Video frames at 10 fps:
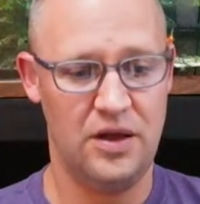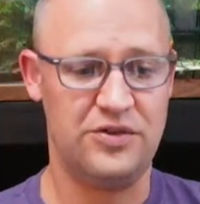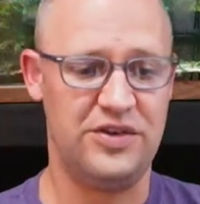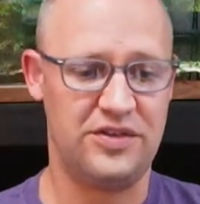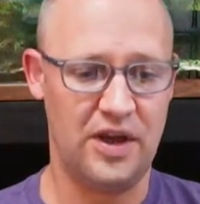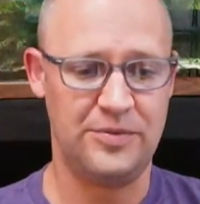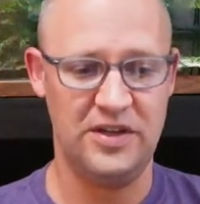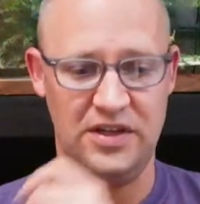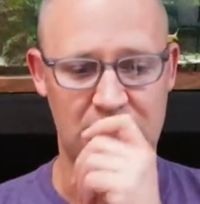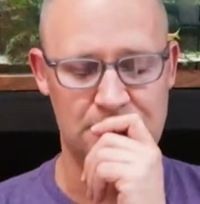Oh, she
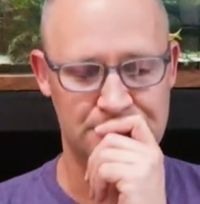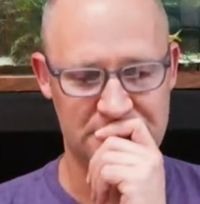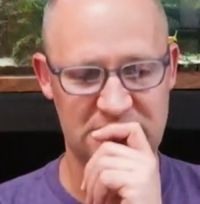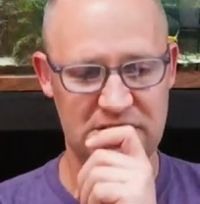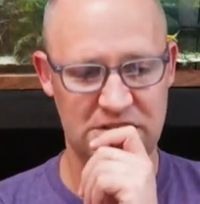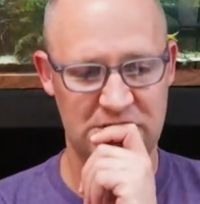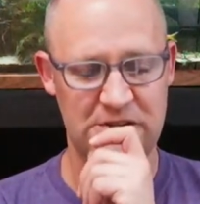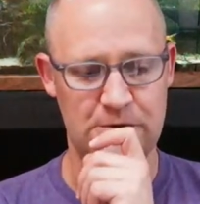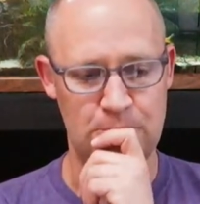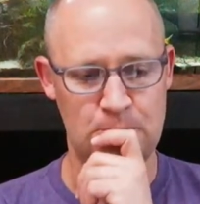stopped eating.
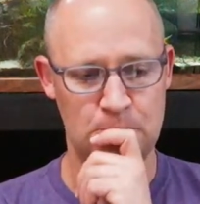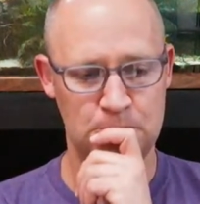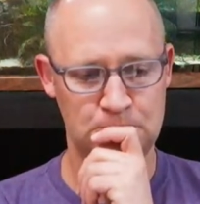Shoot.